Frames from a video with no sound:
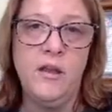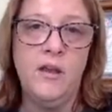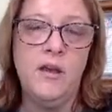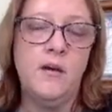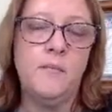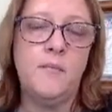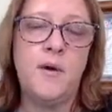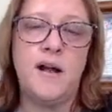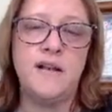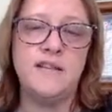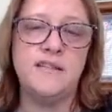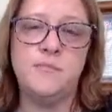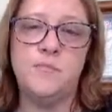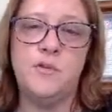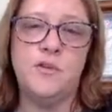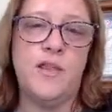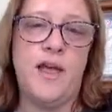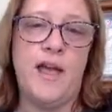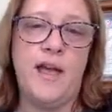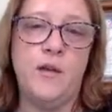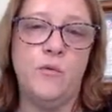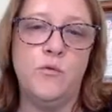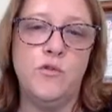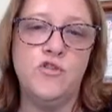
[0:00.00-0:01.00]
possible
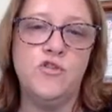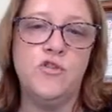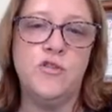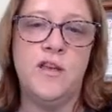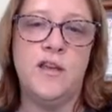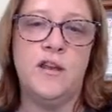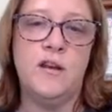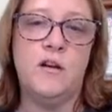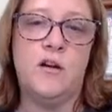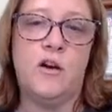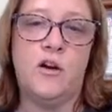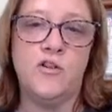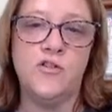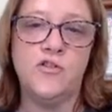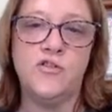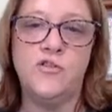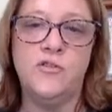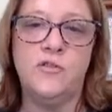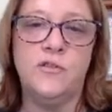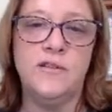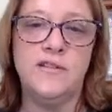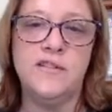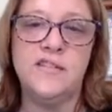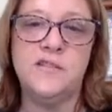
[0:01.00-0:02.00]
language that our
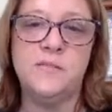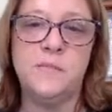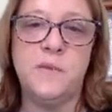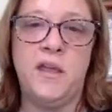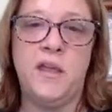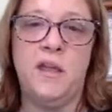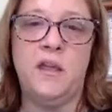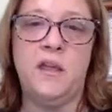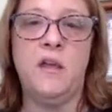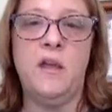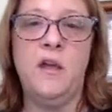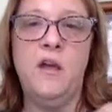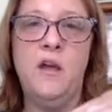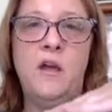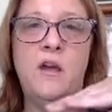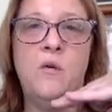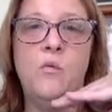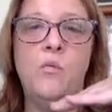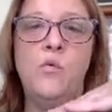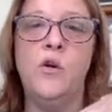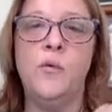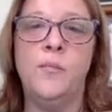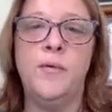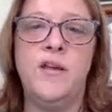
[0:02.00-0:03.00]
students speak
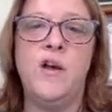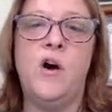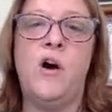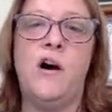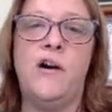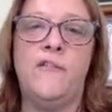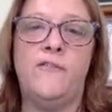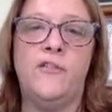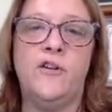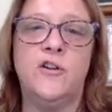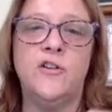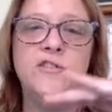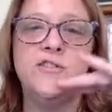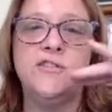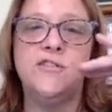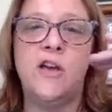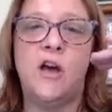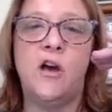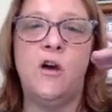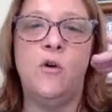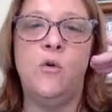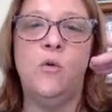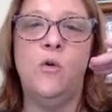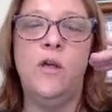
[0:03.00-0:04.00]
will be offered.
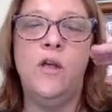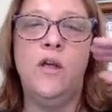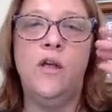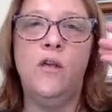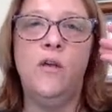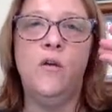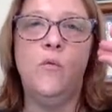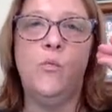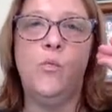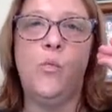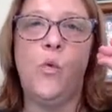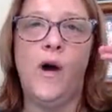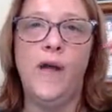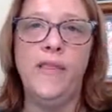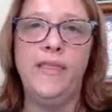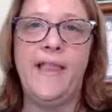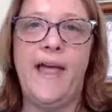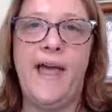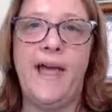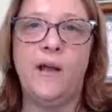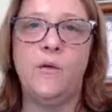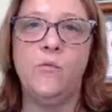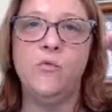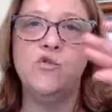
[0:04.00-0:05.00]
So one
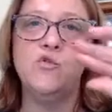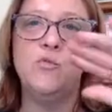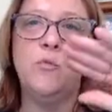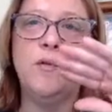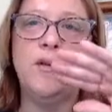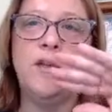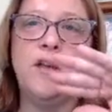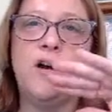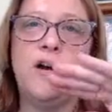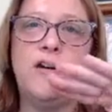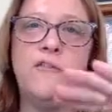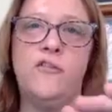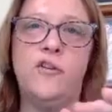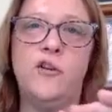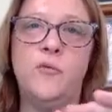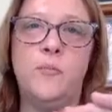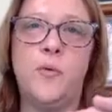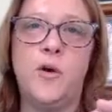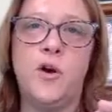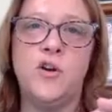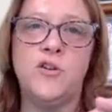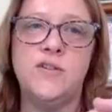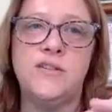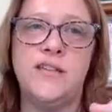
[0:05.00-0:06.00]
language will be offered
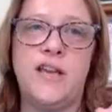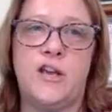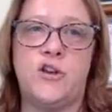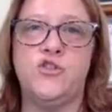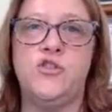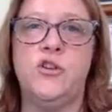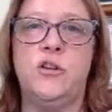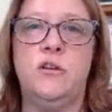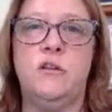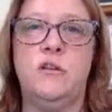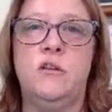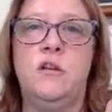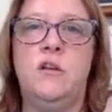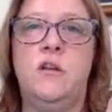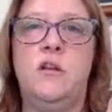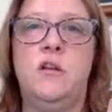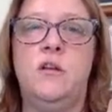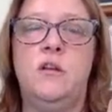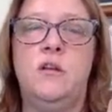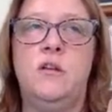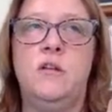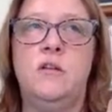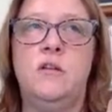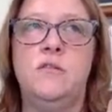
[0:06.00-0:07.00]
per session.
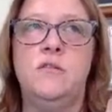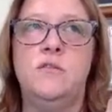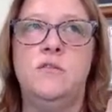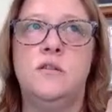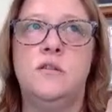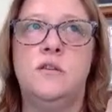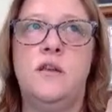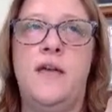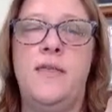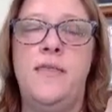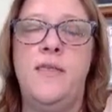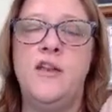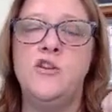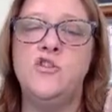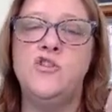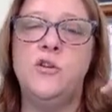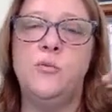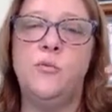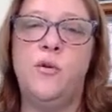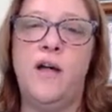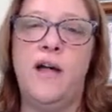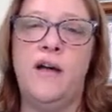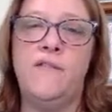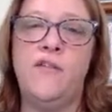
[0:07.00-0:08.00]
And then
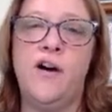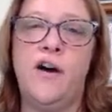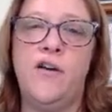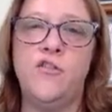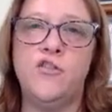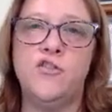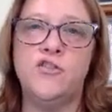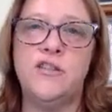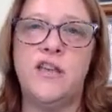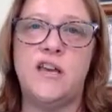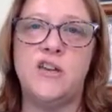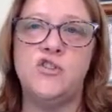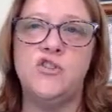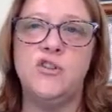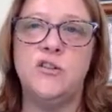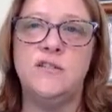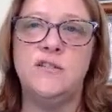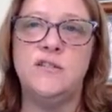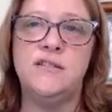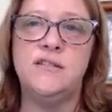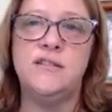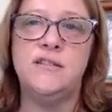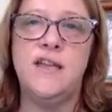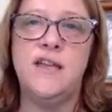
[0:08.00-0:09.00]
she will have other
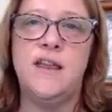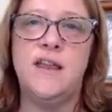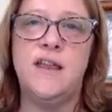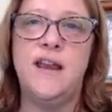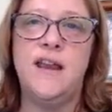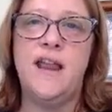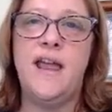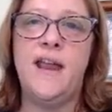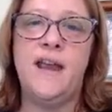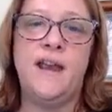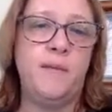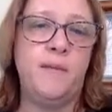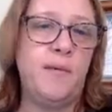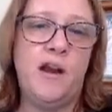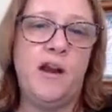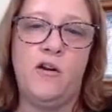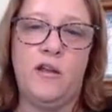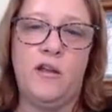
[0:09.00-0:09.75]
sessions that any parent can